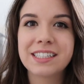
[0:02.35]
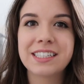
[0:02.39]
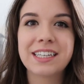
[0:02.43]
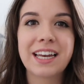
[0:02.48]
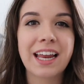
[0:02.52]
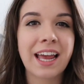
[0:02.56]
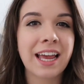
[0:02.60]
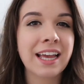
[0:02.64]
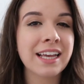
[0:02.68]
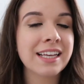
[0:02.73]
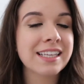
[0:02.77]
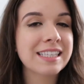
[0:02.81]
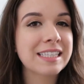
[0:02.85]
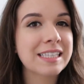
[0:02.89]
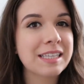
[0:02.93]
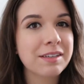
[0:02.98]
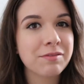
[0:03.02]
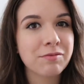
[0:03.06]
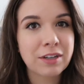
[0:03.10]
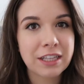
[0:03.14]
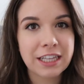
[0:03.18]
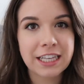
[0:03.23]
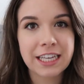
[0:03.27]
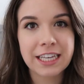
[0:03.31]
Today is
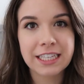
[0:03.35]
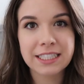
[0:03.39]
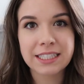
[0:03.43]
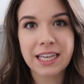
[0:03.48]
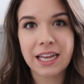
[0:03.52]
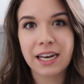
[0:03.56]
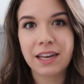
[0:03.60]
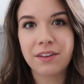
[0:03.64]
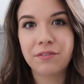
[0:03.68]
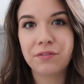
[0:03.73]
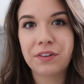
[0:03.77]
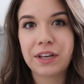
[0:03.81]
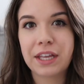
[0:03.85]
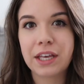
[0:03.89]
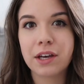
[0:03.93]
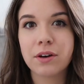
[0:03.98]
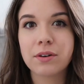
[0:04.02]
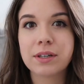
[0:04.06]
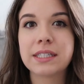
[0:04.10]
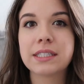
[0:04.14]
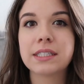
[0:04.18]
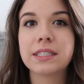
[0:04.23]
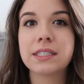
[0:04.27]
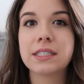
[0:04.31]
a really exciting video
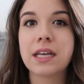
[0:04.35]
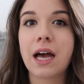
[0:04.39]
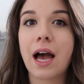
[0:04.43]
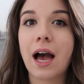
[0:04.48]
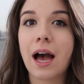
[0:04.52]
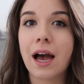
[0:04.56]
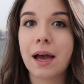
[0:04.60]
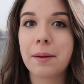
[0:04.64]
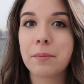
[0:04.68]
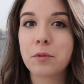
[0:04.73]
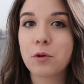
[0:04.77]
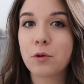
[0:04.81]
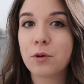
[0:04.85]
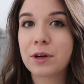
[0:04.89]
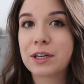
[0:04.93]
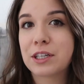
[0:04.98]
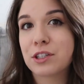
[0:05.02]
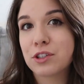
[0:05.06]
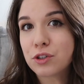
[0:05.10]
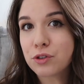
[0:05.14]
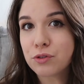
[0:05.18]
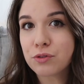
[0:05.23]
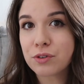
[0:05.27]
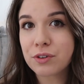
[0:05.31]
because I'm
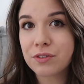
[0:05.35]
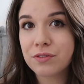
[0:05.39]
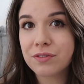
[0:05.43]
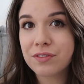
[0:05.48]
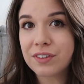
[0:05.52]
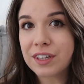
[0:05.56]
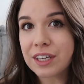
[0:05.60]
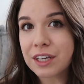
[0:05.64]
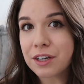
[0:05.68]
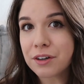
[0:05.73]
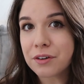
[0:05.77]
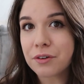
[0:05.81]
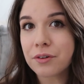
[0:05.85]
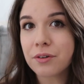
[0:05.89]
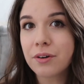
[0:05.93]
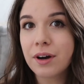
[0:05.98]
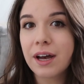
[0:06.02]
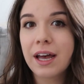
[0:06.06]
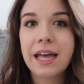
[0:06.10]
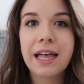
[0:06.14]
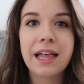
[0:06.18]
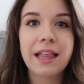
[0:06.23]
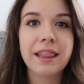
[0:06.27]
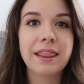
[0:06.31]
going to review
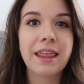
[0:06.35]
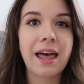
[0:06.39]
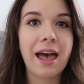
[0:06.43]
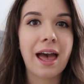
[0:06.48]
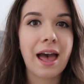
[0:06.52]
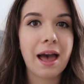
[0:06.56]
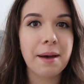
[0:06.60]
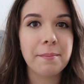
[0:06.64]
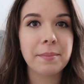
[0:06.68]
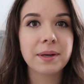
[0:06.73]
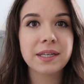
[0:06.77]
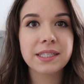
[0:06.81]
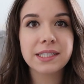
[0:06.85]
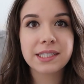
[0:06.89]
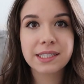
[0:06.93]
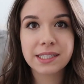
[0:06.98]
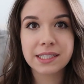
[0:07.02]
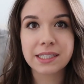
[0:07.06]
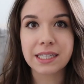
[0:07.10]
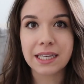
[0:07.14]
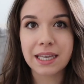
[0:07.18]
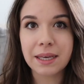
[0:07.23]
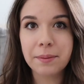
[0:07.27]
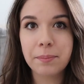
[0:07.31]
the Emma
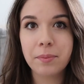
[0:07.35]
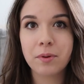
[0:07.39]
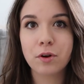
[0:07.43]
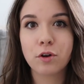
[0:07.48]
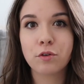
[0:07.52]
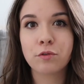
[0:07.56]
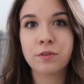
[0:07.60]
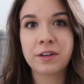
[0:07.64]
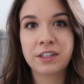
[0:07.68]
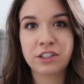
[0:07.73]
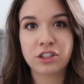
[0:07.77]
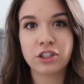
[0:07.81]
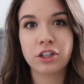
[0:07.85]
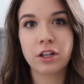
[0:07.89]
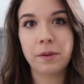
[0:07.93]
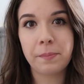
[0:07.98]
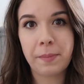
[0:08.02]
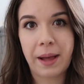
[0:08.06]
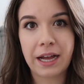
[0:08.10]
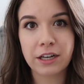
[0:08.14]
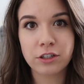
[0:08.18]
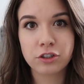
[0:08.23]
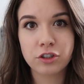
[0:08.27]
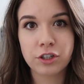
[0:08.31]
Sleep Original
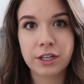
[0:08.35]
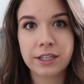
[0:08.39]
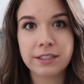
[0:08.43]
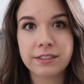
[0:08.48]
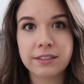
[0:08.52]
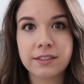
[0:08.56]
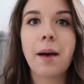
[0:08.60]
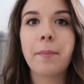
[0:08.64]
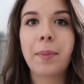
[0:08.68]
Mattress.